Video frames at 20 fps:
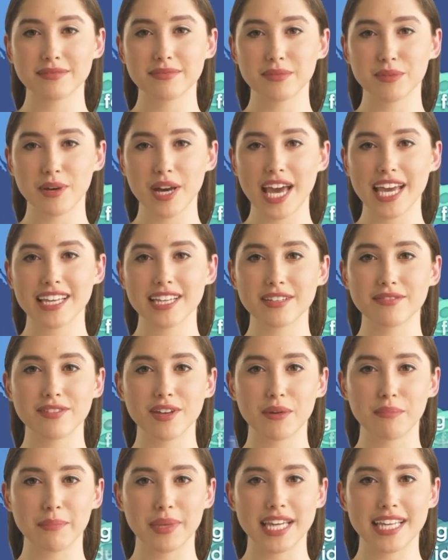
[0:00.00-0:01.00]
or any of
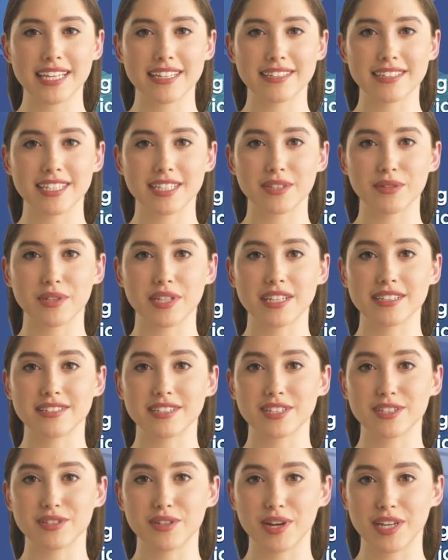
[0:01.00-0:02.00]
our many synchronous
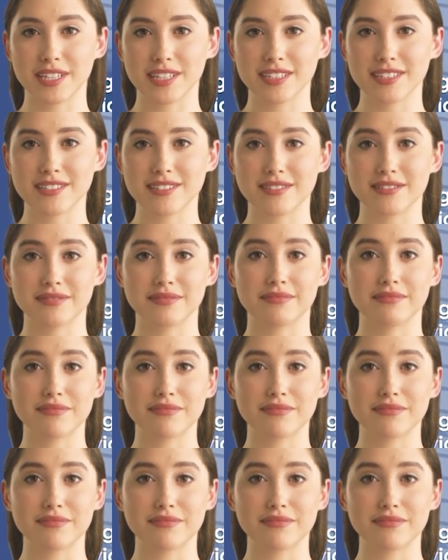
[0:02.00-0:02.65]
controllers,